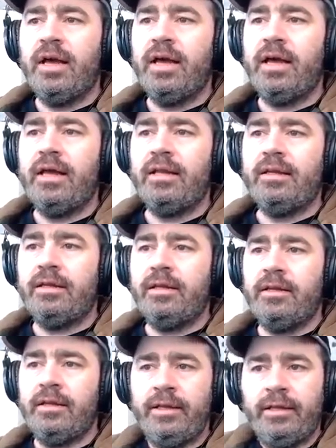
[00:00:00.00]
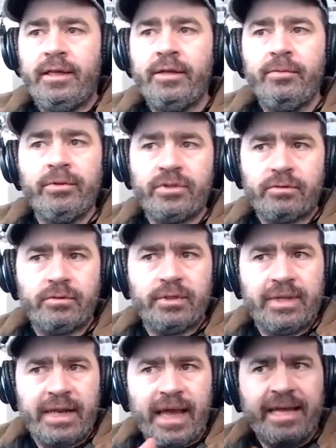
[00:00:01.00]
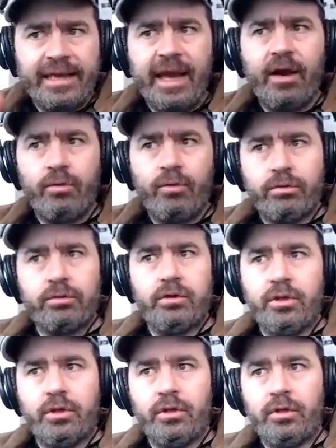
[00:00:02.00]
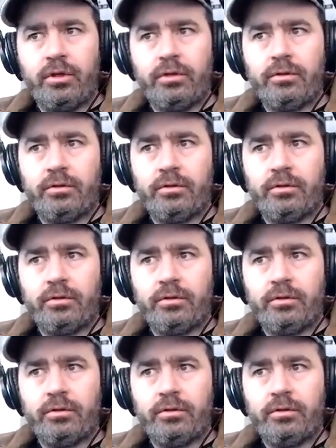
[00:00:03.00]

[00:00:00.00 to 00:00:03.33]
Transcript: and he was laying out the